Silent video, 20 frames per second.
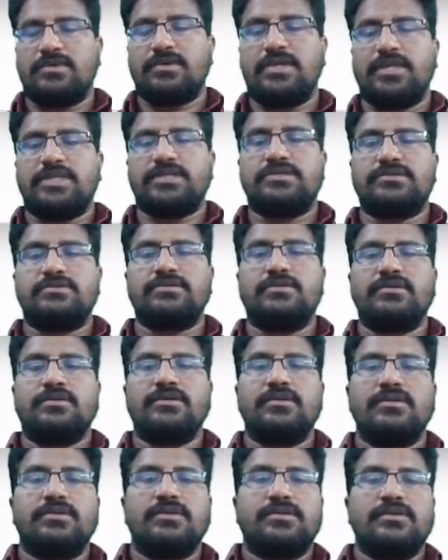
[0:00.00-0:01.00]
Right.
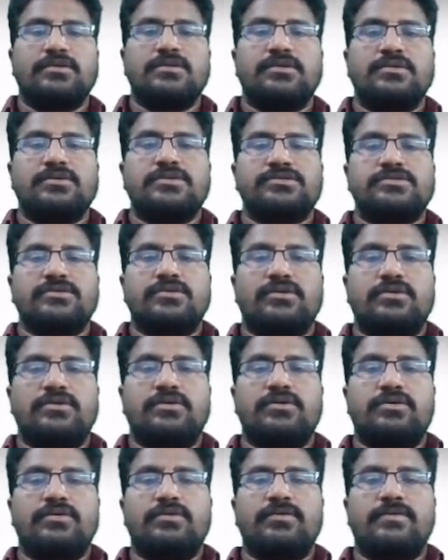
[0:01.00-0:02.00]

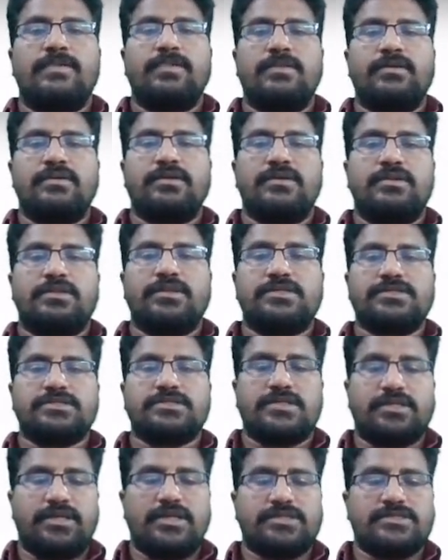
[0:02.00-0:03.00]
So in this
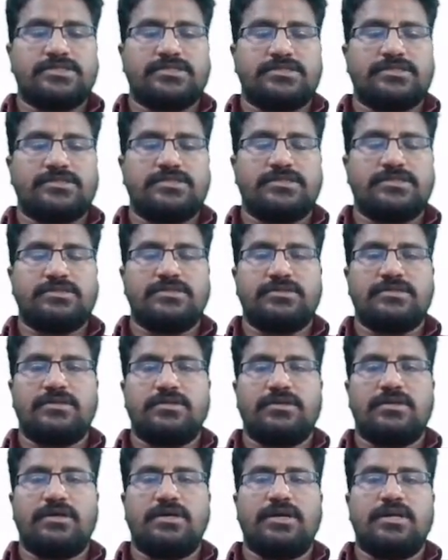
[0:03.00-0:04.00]
case,
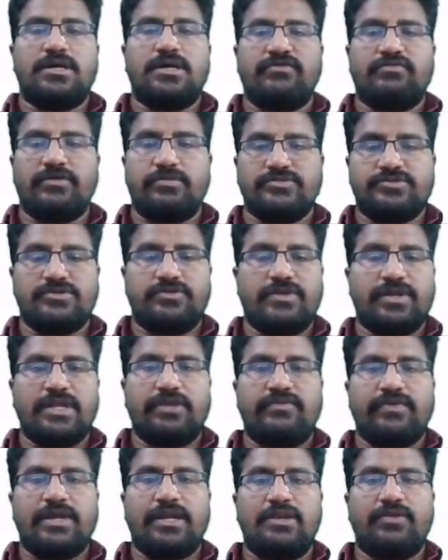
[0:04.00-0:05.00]
all of observe I
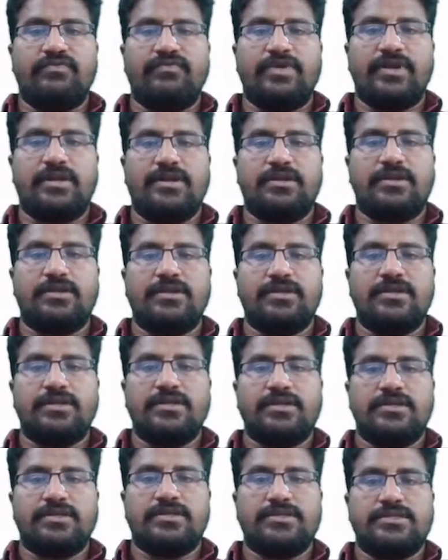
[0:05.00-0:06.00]
value 1,
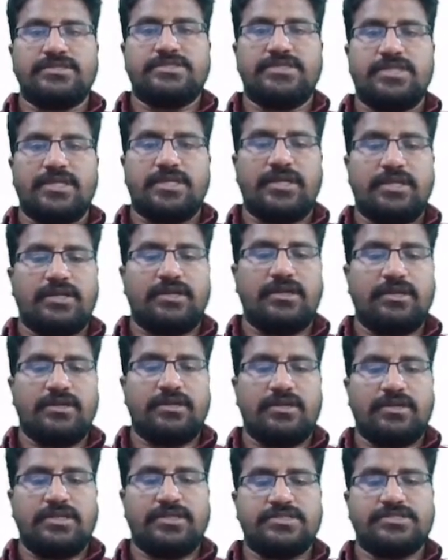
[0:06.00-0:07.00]
j
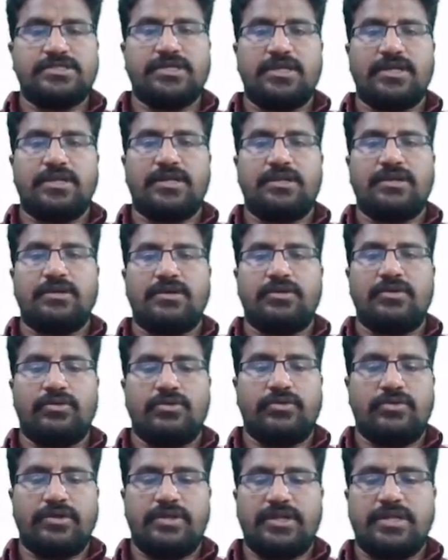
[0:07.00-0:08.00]

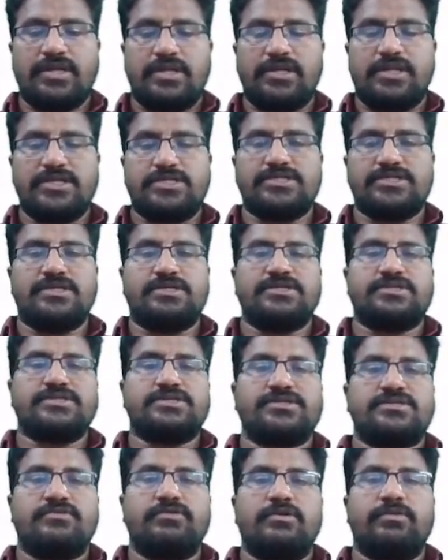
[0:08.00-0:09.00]
no
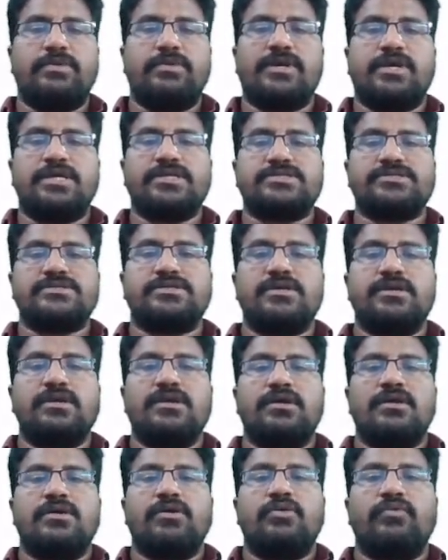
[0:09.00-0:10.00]
iterations. Why? Because
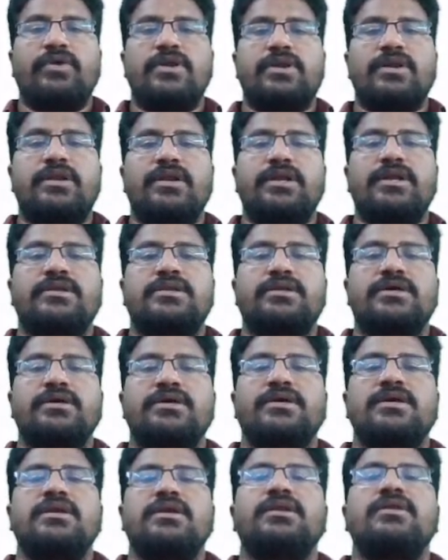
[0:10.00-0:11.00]
1, right?
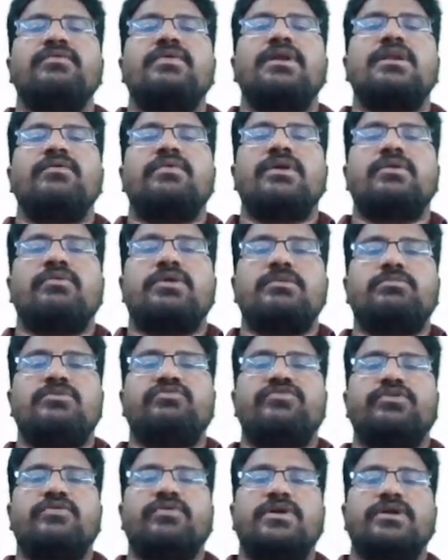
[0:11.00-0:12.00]
End value 1
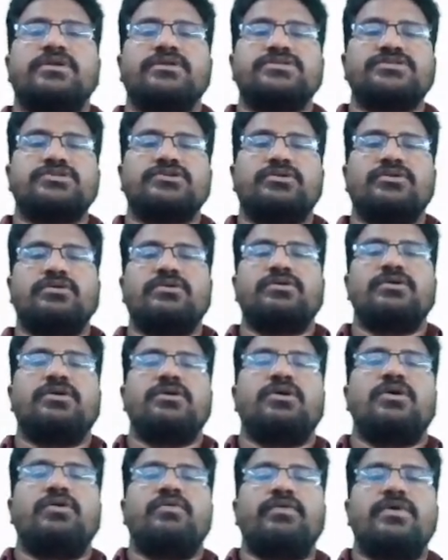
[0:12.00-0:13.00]
before what? 0.
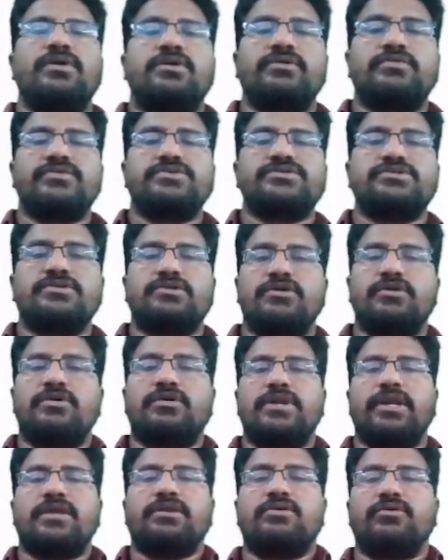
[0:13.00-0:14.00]
1 to
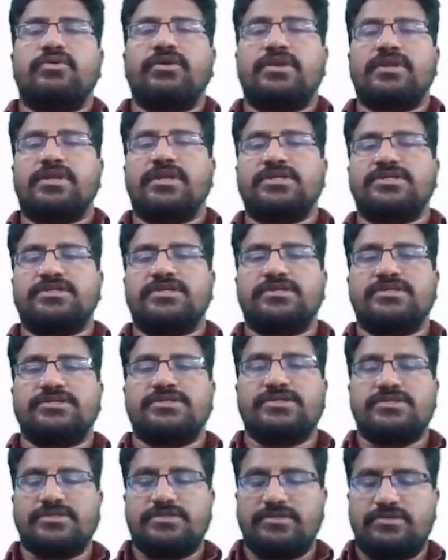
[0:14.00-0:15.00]
0, right? No
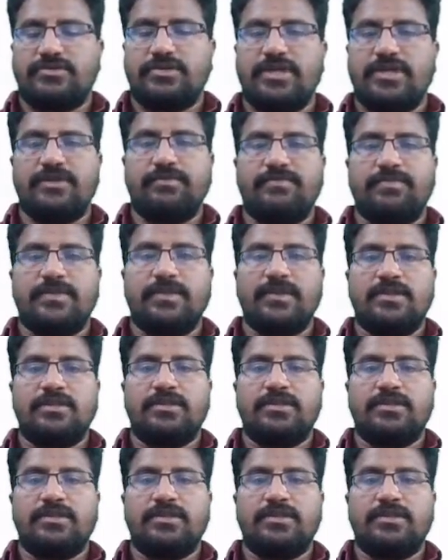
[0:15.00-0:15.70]
iterations. Okay.